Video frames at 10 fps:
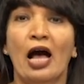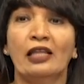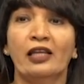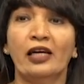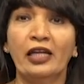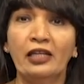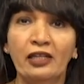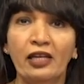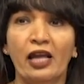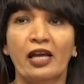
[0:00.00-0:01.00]
and the
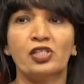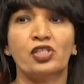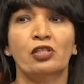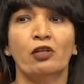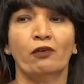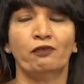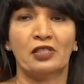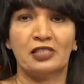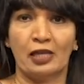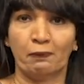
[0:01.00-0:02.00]
interaction of
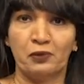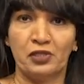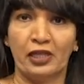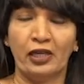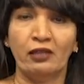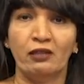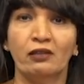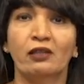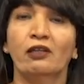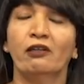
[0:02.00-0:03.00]
the substrate
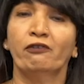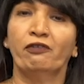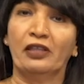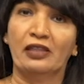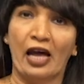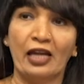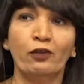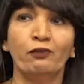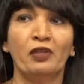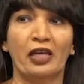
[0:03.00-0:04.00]
with
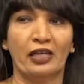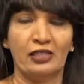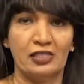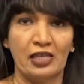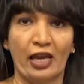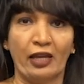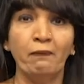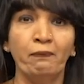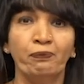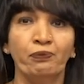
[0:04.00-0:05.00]
that of the
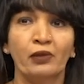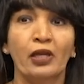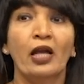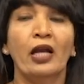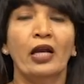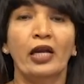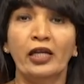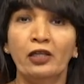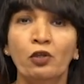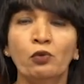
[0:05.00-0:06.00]
enzyme
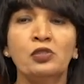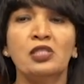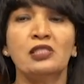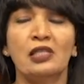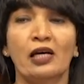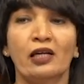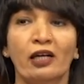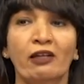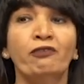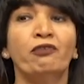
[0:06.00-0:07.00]
induces a
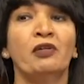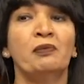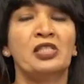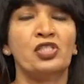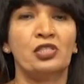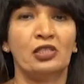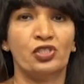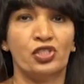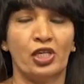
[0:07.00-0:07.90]
conformational